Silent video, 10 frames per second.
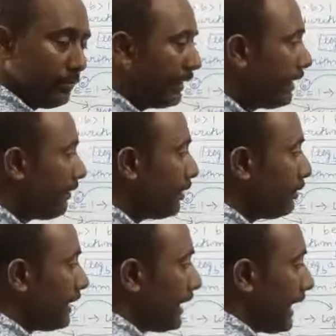Whenever
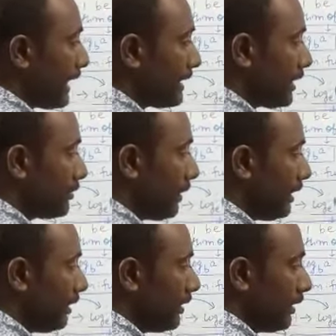you take x as
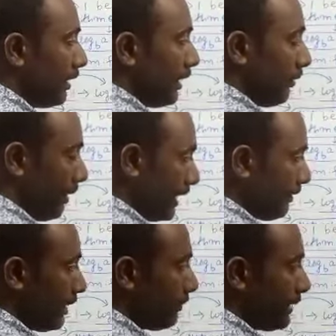1,
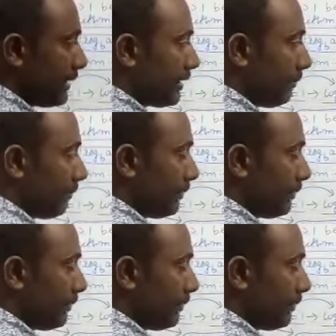whatever is the